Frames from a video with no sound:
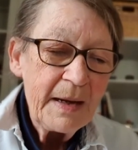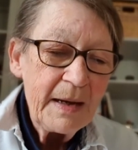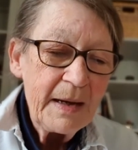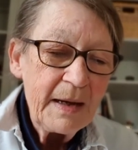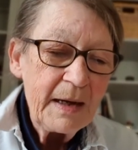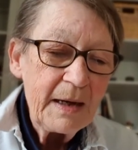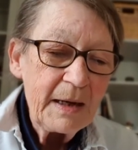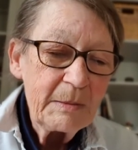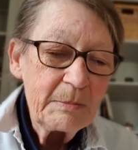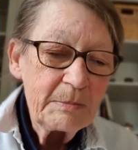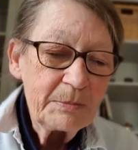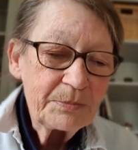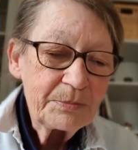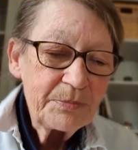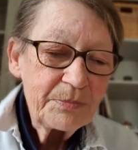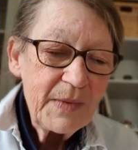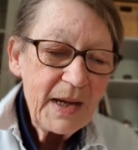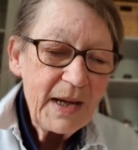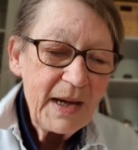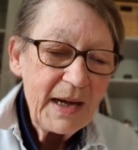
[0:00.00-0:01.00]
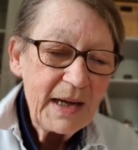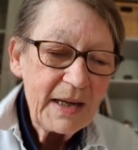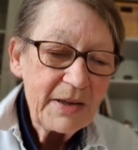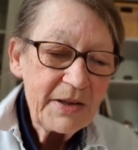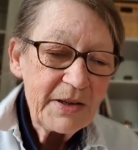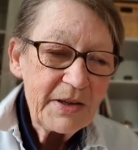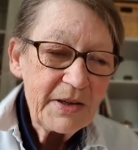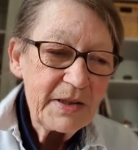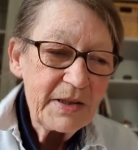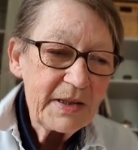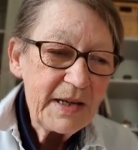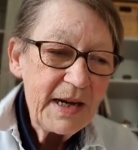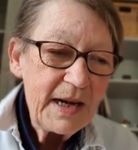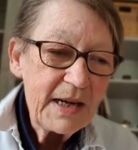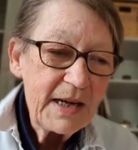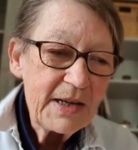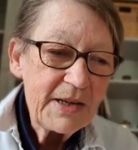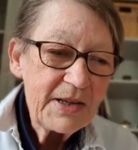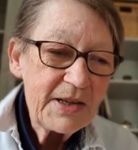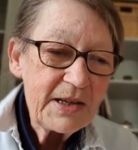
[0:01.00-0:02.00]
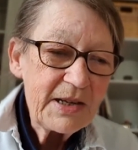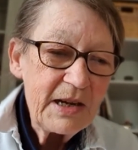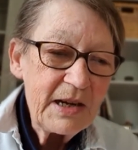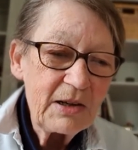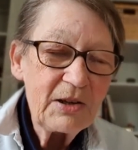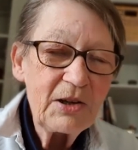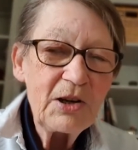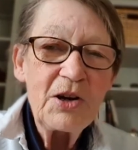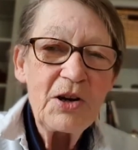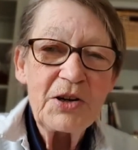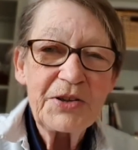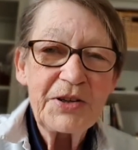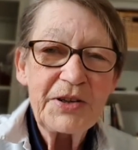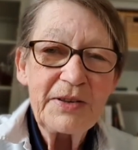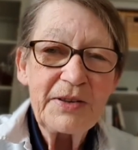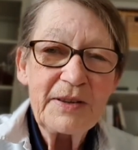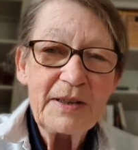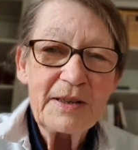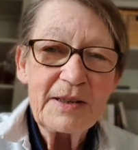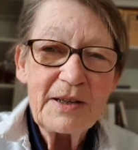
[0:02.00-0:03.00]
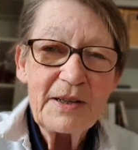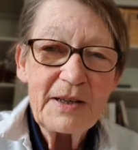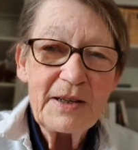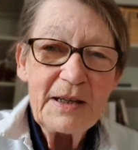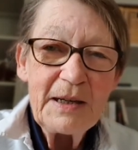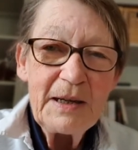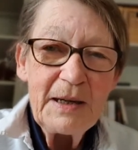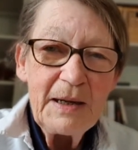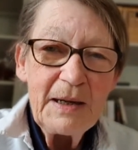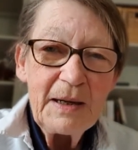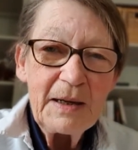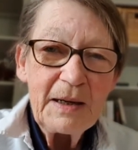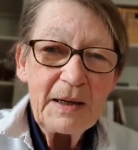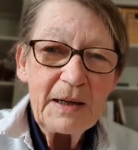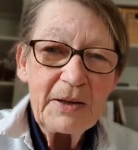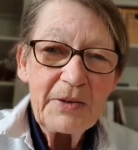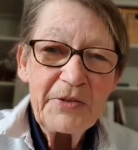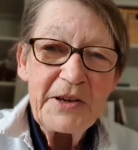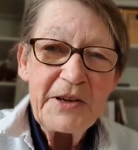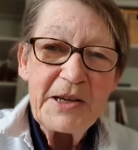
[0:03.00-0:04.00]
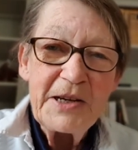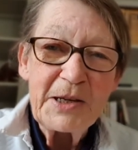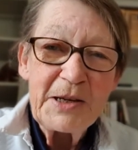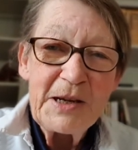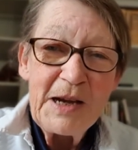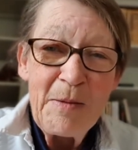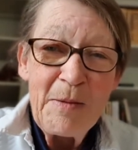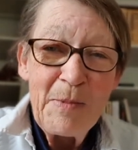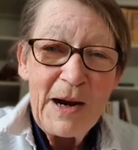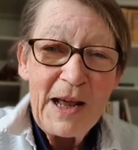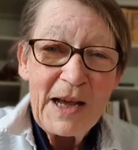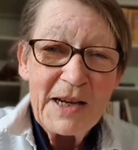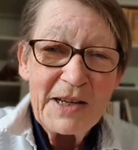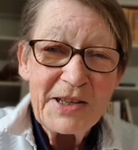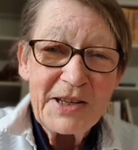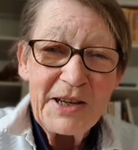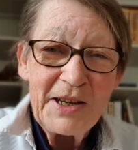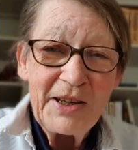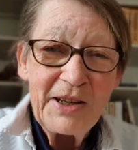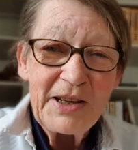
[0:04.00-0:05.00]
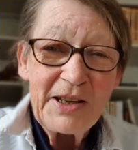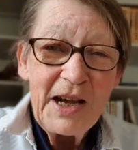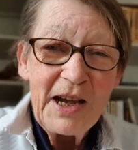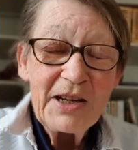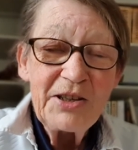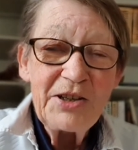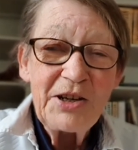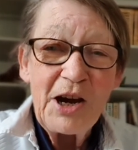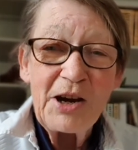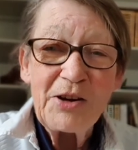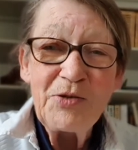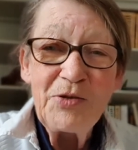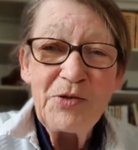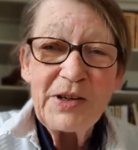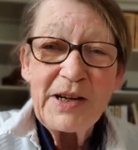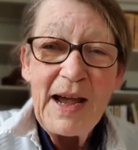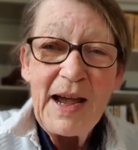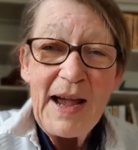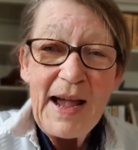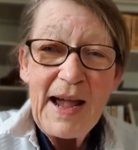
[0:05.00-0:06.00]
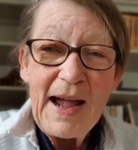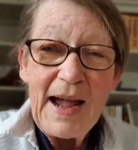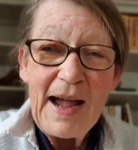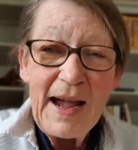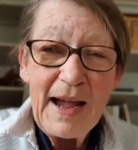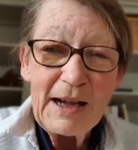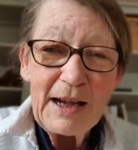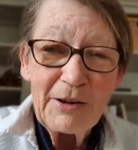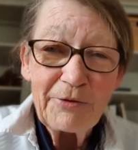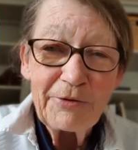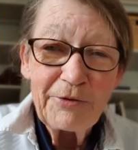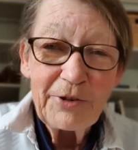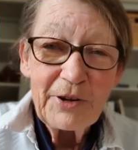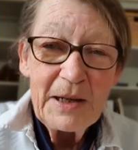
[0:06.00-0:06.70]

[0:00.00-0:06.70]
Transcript: Um, and it has a lot that uh, these places don't have,